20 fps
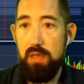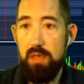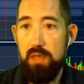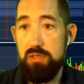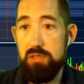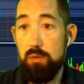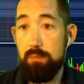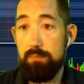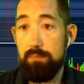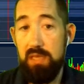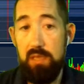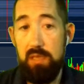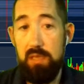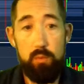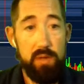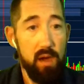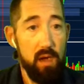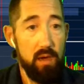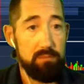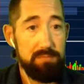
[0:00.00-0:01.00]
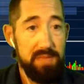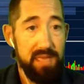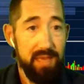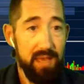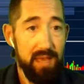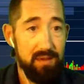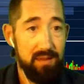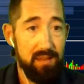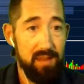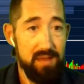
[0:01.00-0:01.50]
So here we are
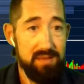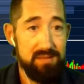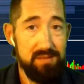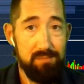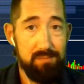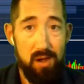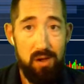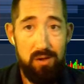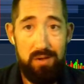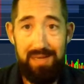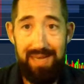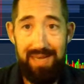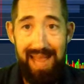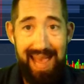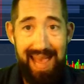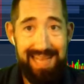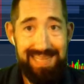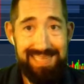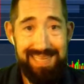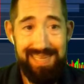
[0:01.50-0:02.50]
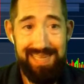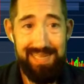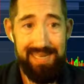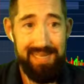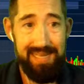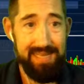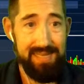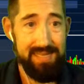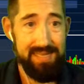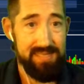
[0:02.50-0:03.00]
analyzing the market as it
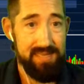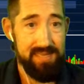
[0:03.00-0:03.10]
is.